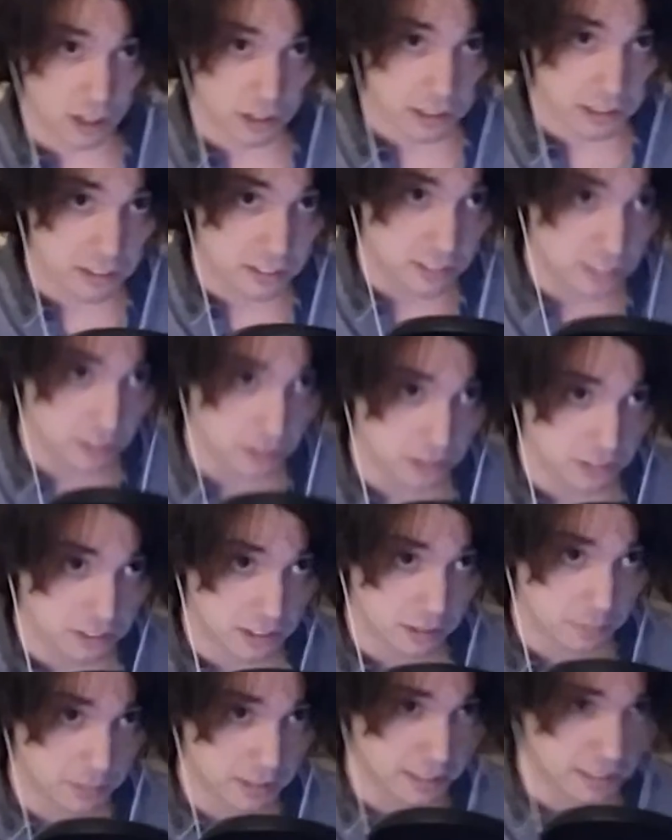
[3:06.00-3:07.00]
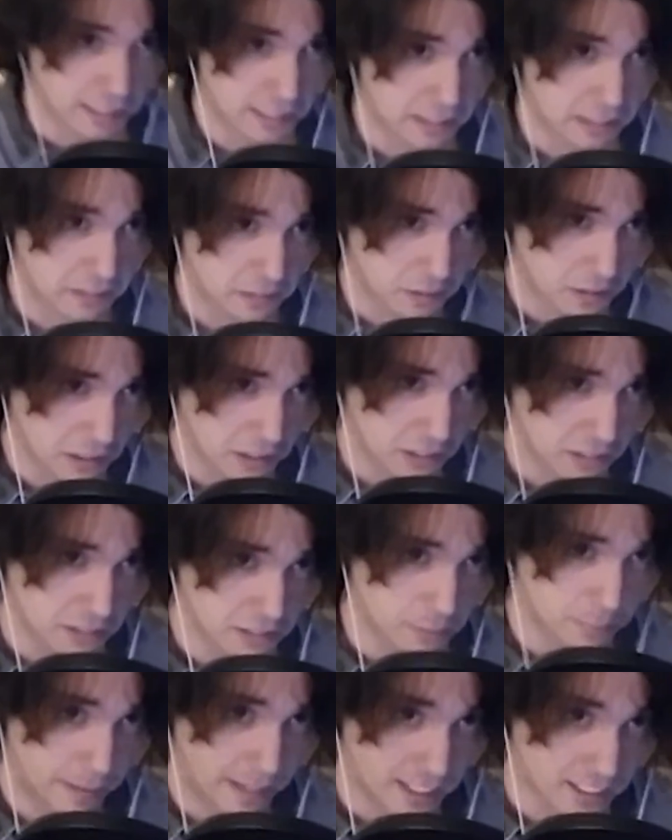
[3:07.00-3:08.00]
All right. So it's going to be like
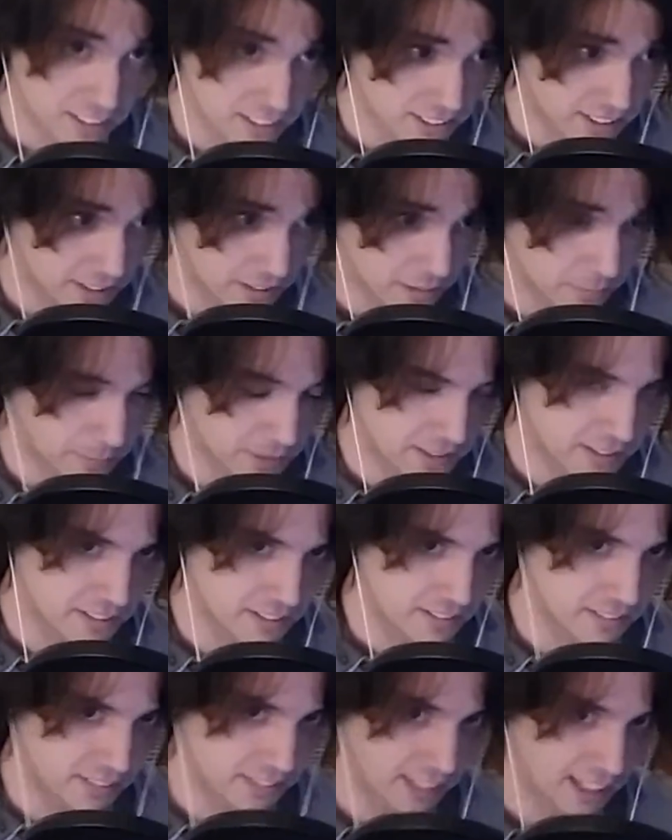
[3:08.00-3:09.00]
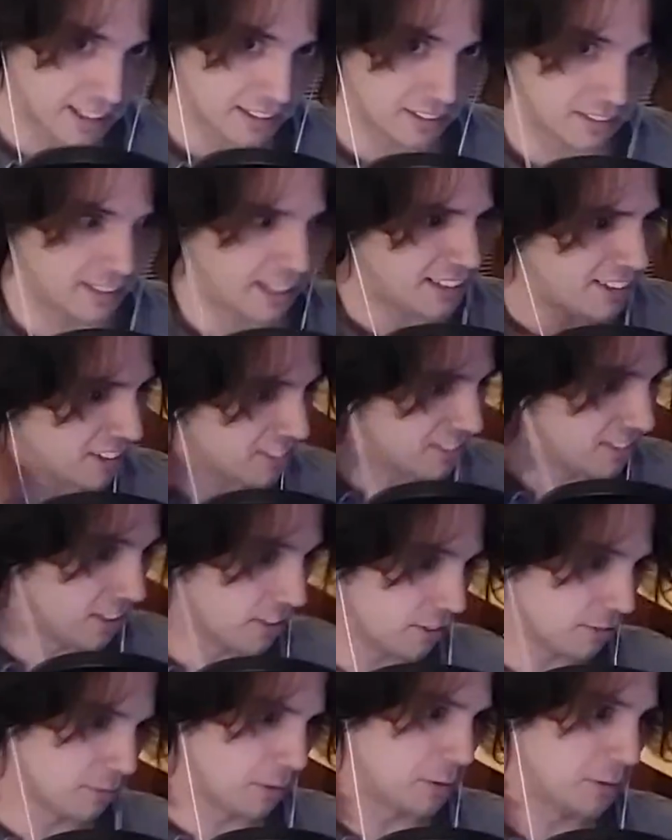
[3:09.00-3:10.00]
the back of the tongue, but not
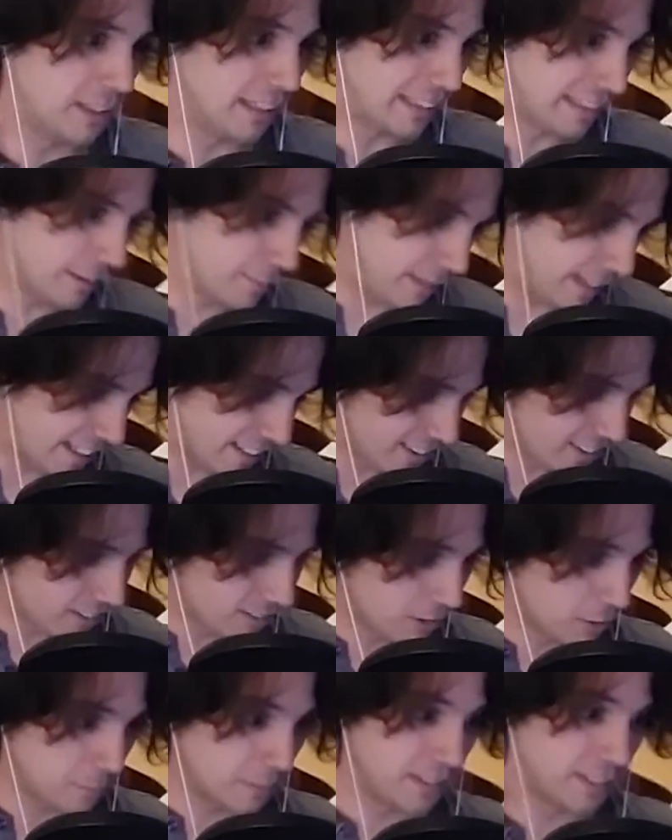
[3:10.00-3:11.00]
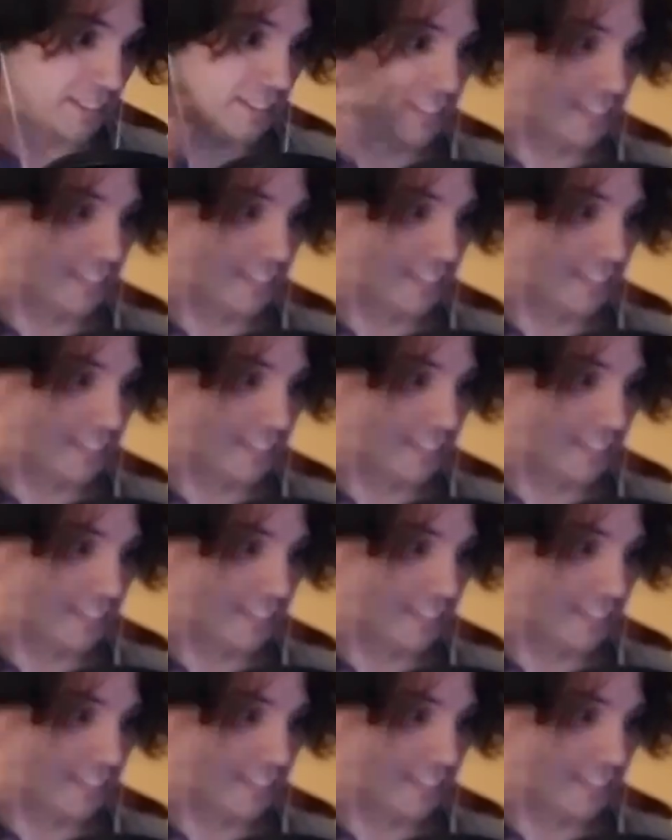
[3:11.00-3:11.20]
touching the throat, like in the back of the throat, but